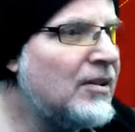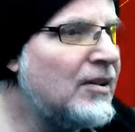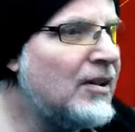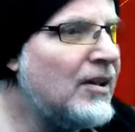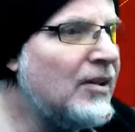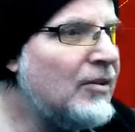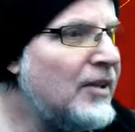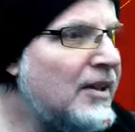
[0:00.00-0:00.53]
I
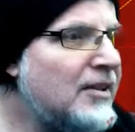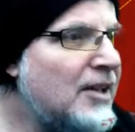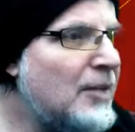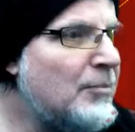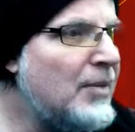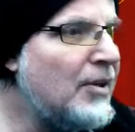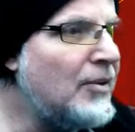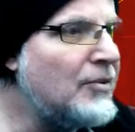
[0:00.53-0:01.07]
don't like that
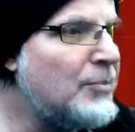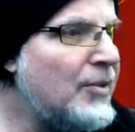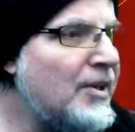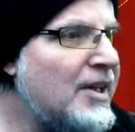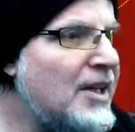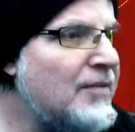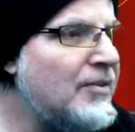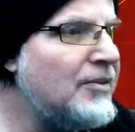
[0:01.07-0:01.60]
bounce. Break
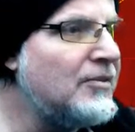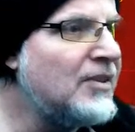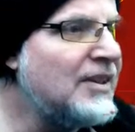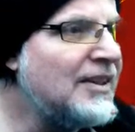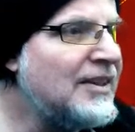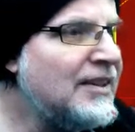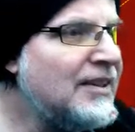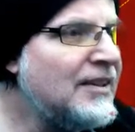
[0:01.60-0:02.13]
even.
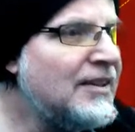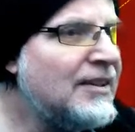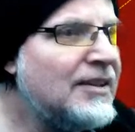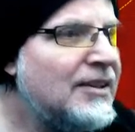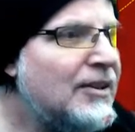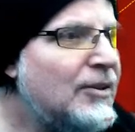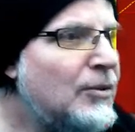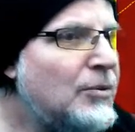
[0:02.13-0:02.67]

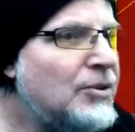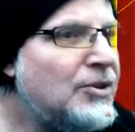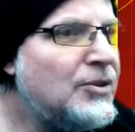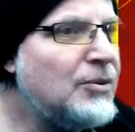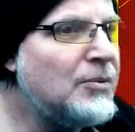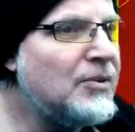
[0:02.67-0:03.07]
Oh, shoot.